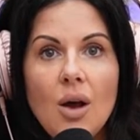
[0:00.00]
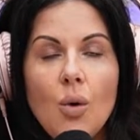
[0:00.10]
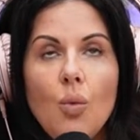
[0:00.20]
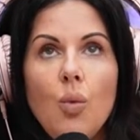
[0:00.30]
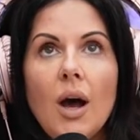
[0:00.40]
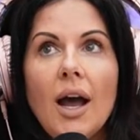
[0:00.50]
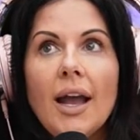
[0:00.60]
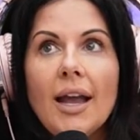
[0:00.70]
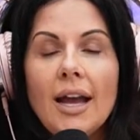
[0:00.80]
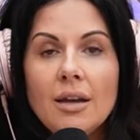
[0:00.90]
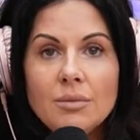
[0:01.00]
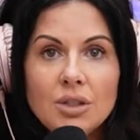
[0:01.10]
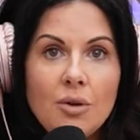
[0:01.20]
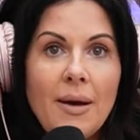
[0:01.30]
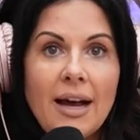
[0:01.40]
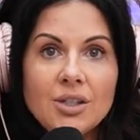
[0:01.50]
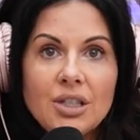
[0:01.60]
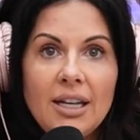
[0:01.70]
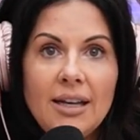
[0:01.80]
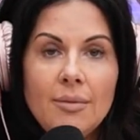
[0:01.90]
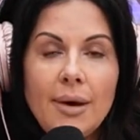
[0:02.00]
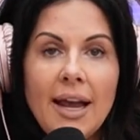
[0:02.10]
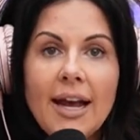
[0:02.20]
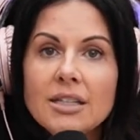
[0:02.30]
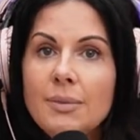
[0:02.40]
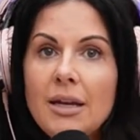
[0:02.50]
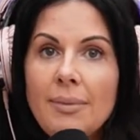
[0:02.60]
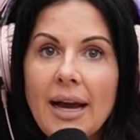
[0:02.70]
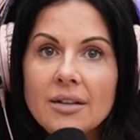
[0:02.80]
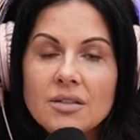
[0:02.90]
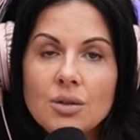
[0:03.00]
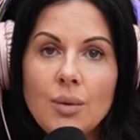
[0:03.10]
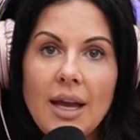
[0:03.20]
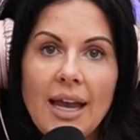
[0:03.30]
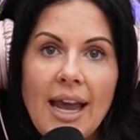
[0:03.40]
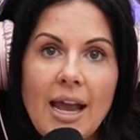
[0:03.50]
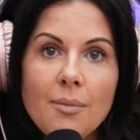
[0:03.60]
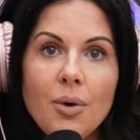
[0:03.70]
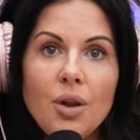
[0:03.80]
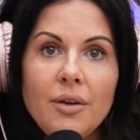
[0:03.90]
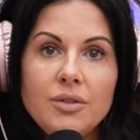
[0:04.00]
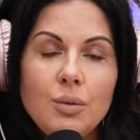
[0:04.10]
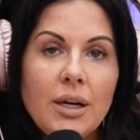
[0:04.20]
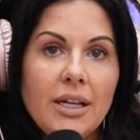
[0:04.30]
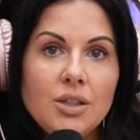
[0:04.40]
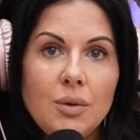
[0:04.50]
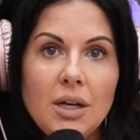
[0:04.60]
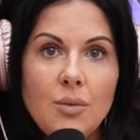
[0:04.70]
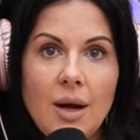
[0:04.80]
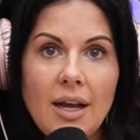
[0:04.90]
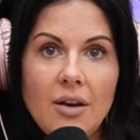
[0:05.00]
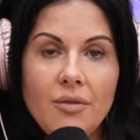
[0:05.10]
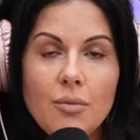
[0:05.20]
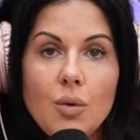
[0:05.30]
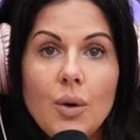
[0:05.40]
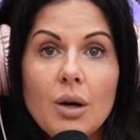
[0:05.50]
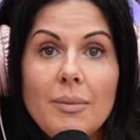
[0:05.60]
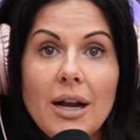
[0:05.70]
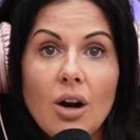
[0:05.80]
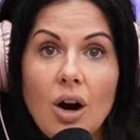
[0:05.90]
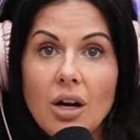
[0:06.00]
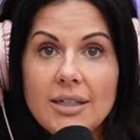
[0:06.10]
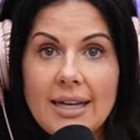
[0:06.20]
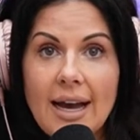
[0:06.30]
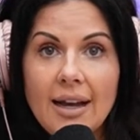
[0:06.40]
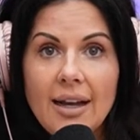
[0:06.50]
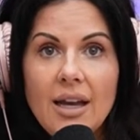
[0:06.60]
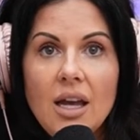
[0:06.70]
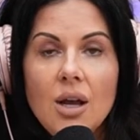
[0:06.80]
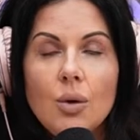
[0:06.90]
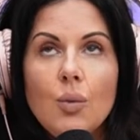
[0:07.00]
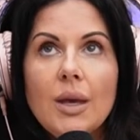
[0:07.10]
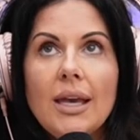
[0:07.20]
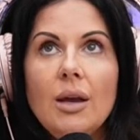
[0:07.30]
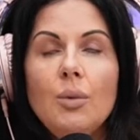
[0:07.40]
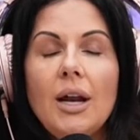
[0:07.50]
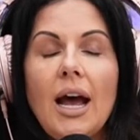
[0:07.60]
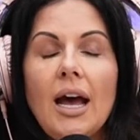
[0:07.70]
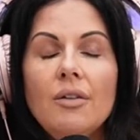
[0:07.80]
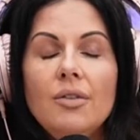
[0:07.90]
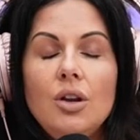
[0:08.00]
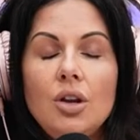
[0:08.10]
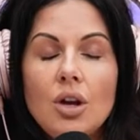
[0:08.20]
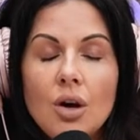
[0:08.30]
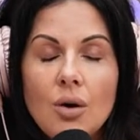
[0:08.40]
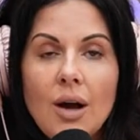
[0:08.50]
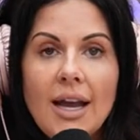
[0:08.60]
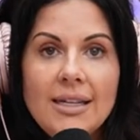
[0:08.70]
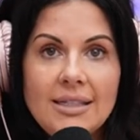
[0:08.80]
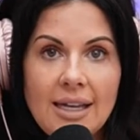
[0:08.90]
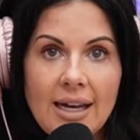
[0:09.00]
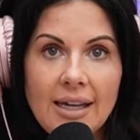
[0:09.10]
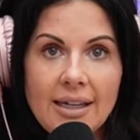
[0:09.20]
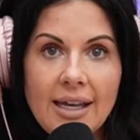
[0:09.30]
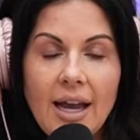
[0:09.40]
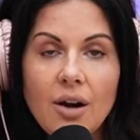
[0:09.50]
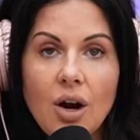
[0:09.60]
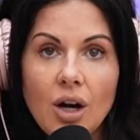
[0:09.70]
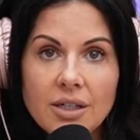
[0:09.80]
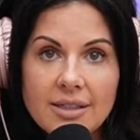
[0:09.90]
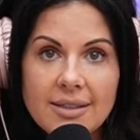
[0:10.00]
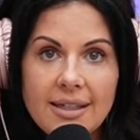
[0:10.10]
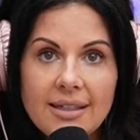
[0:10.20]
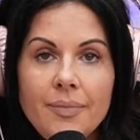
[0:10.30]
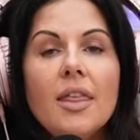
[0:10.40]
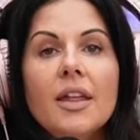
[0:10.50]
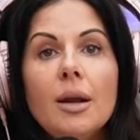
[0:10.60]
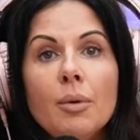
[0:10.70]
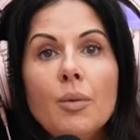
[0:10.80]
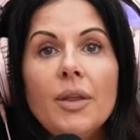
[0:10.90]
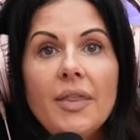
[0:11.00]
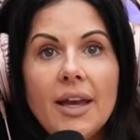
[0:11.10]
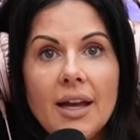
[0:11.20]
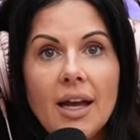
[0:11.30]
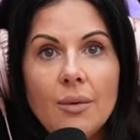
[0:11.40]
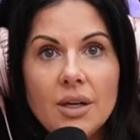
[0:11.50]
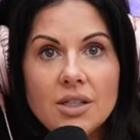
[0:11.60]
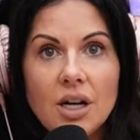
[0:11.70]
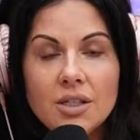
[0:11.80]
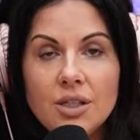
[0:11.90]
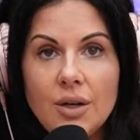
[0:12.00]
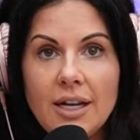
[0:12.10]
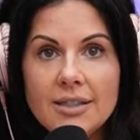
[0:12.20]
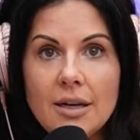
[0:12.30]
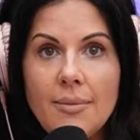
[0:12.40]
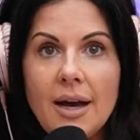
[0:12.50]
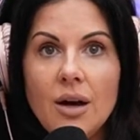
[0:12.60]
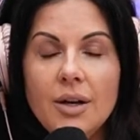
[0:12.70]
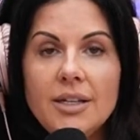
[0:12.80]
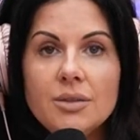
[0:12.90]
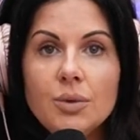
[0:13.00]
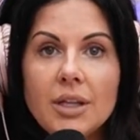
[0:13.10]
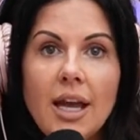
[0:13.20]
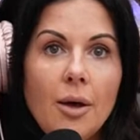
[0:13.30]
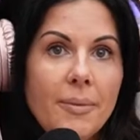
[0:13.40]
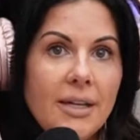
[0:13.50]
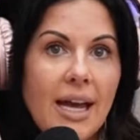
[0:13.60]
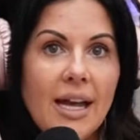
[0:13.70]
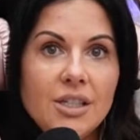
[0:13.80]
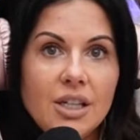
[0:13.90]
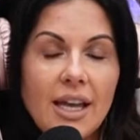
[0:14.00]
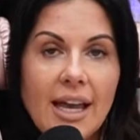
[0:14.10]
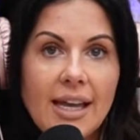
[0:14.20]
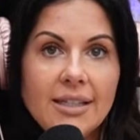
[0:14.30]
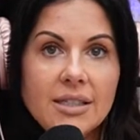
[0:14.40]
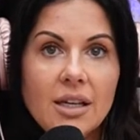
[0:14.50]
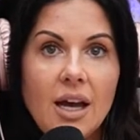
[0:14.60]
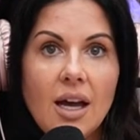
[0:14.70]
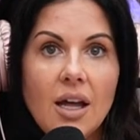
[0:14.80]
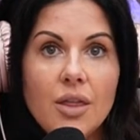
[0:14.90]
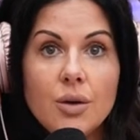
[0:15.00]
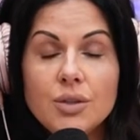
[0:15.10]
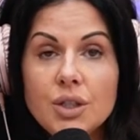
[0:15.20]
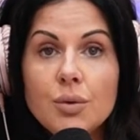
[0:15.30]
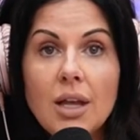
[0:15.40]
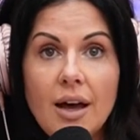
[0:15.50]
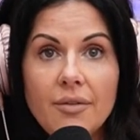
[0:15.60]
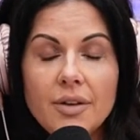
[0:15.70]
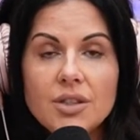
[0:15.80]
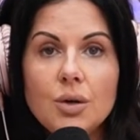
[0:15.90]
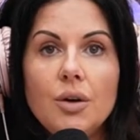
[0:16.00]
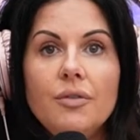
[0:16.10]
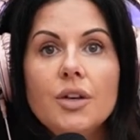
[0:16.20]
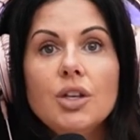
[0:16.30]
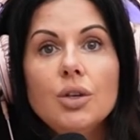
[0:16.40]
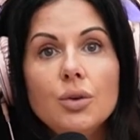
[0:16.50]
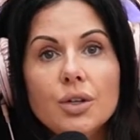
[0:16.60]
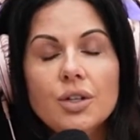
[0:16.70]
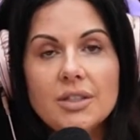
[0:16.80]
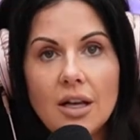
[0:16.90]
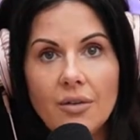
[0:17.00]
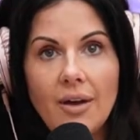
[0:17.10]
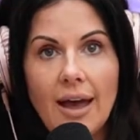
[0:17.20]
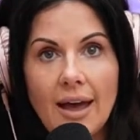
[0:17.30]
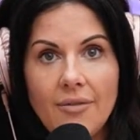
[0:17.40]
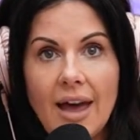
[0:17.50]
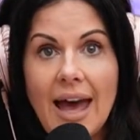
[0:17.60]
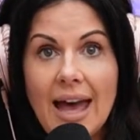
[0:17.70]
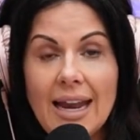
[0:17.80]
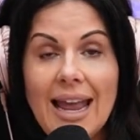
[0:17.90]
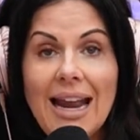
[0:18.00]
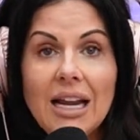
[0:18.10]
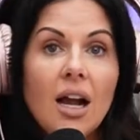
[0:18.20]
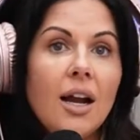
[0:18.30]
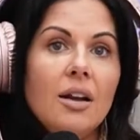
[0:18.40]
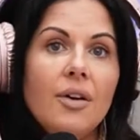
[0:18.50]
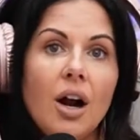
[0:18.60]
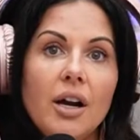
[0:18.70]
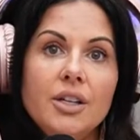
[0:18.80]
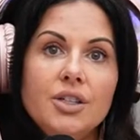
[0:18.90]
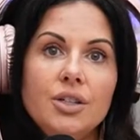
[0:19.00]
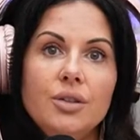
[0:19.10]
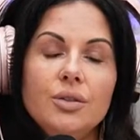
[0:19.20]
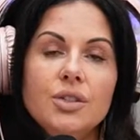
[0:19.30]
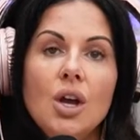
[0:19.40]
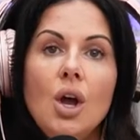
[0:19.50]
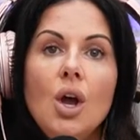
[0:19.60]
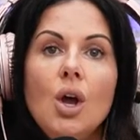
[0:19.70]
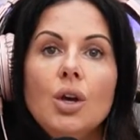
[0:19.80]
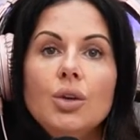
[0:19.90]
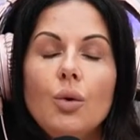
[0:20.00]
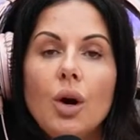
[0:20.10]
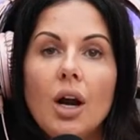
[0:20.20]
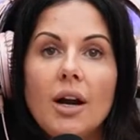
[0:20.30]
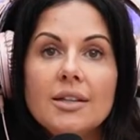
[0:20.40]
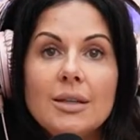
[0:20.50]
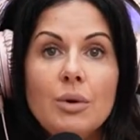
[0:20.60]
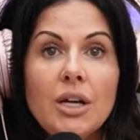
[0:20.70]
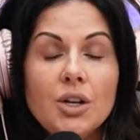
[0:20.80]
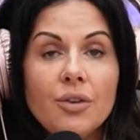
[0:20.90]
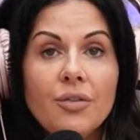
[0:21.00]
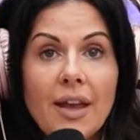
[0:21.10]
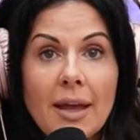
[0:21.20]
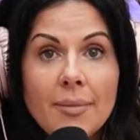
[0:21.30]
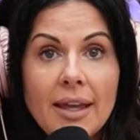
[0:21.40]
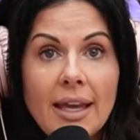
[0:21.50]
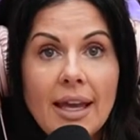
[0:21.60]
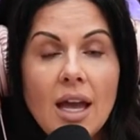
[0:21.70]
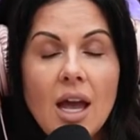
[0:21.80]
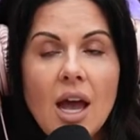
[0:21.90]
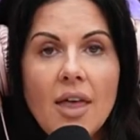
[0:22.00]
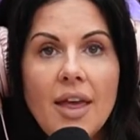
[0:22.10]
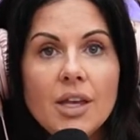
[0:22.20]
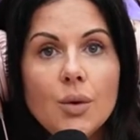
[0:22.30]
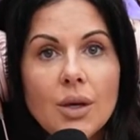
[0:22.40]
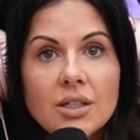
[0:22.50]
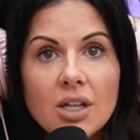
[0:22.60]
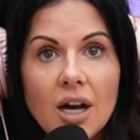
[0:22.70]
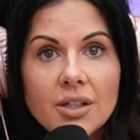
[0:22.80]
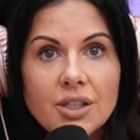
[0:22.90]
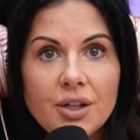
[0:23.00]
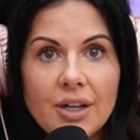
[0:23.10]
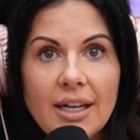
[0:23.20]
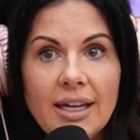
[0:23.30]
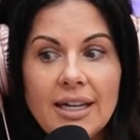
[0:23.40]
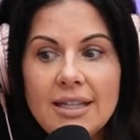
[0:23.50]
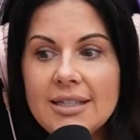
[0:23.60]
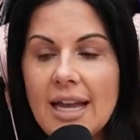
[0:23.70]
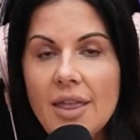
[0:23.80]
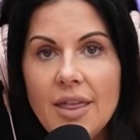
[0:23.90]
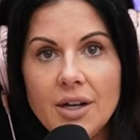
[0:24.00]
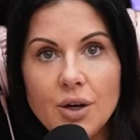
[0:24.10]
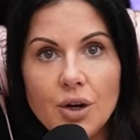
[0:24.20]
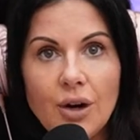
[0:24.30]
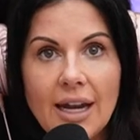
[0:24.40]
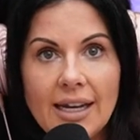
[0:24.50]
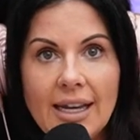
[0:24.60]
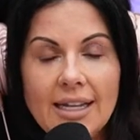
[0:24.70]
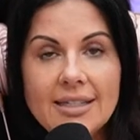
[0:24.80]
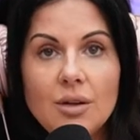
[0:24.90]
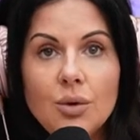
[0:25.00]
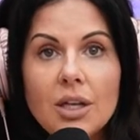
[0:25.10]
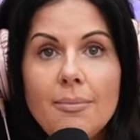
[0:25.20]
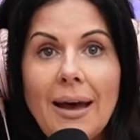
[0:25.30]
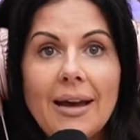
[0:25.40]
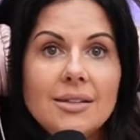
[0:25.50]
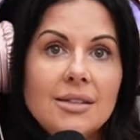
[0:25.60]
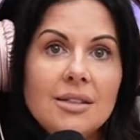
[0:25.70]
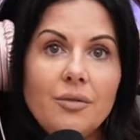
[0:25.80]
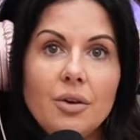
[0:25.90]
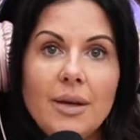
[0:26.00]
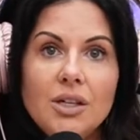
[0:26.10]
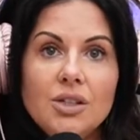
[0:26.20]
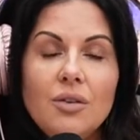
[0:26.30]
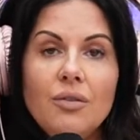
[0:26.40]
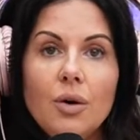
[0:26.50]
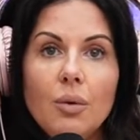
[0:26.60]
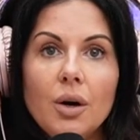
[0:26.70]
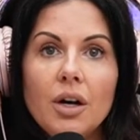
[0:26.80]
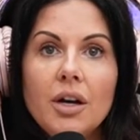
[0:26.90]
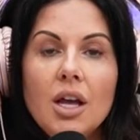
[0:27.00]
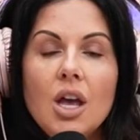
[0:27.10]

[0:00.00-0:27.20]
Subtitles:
Why I am so passionate, my husband passed away April of 2021 from a Widowmaker heart attack. We would have no idea he had heart disease. The number one thing I want to talk to you guys about is really helping to educate those you love. So if you yourself have had any kind of heart issues, you're someone in your family, that you can talk to your kids and then your grandkids and really pass this information forward